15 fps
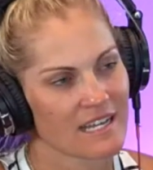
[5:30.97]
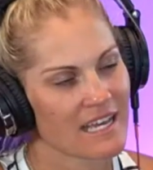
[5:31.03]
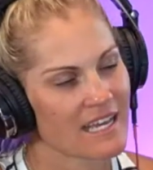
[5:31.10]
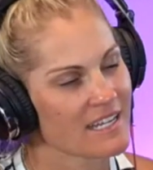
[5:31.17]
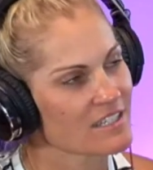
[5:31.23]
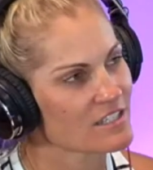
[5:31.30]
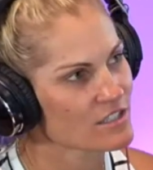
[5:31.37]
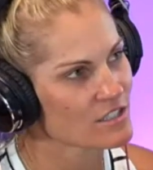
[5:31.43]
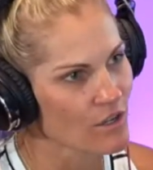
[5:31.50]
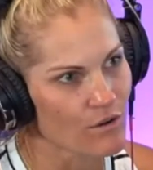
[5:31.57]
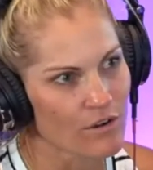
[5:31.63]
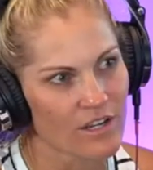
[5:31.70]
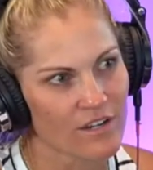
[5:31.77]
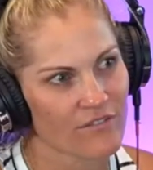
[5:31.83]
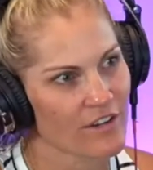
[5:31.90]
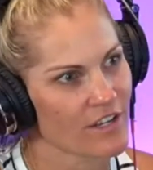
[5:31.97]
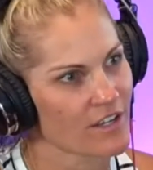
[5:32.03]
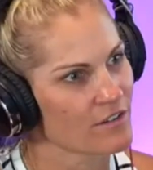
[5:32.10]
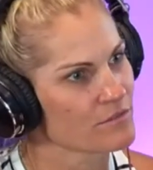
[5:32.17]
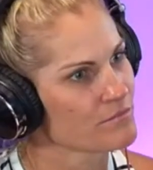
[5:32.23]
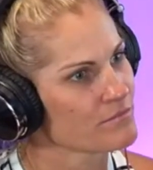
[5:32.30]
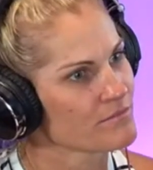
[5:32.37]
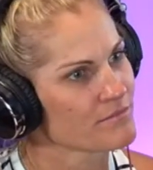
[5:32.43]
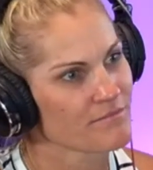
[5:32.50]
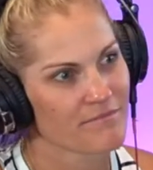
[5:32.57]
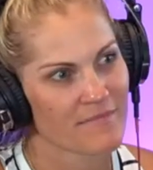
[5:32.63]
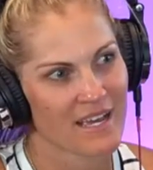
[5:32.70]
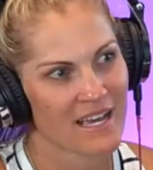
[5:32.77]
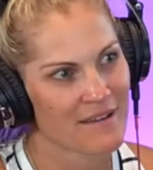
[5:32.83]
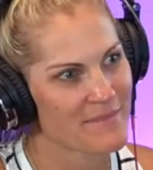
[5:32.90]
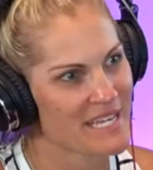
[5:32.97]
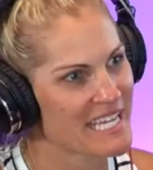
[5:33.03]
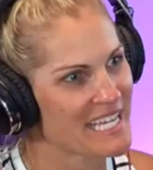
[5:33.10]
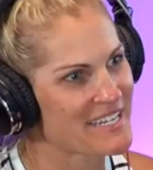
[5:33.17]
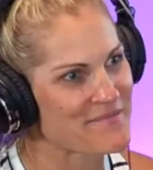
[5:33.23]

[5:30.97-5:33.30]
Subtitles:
It is so good for you. I mean,